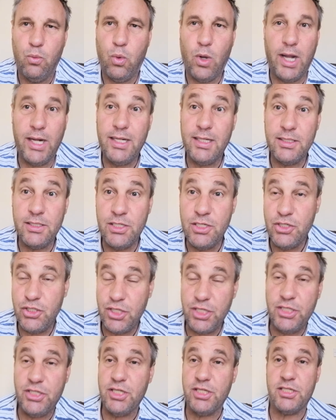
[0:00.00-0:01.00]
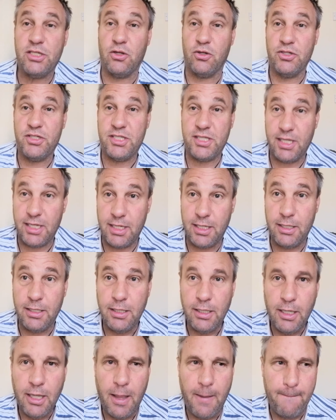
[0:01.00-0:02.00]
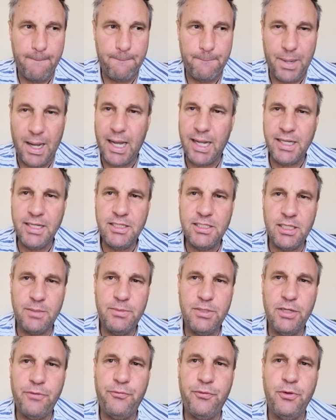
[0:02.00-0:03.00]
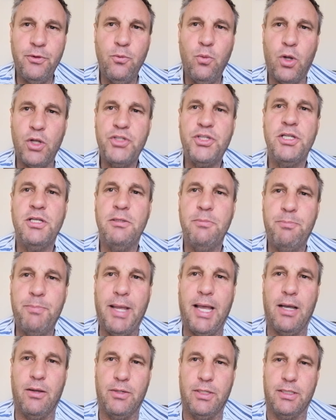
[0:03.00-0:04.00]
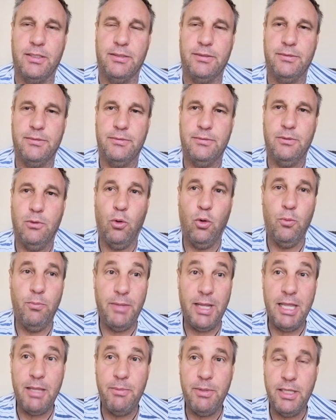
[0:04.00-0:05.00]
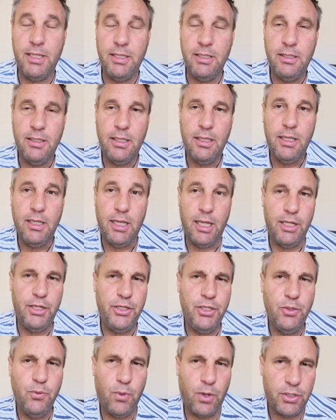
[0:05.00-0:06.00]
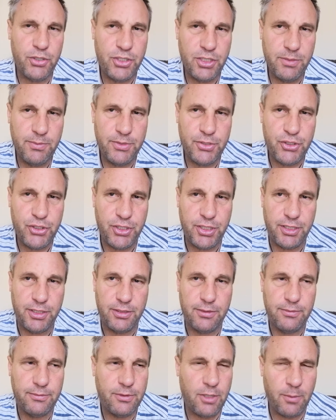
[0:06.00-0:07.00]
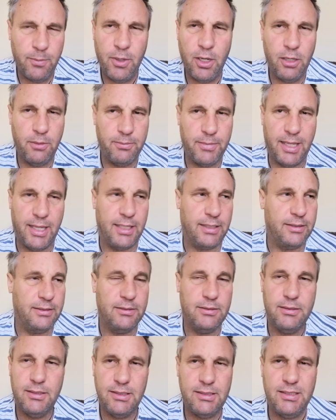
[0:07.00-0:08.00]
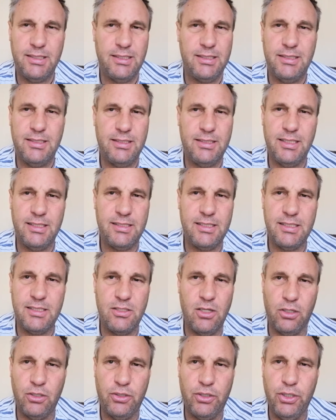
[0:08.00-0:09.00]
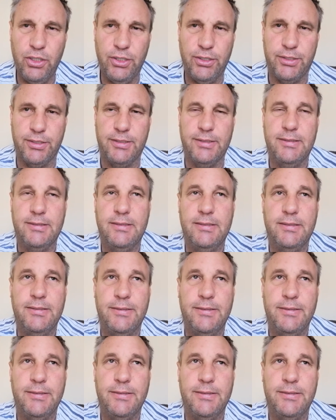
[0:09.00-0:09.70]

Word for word: why doesn't she just consider buying some different washing powder or maybe a new washing machine come on man this is this is not good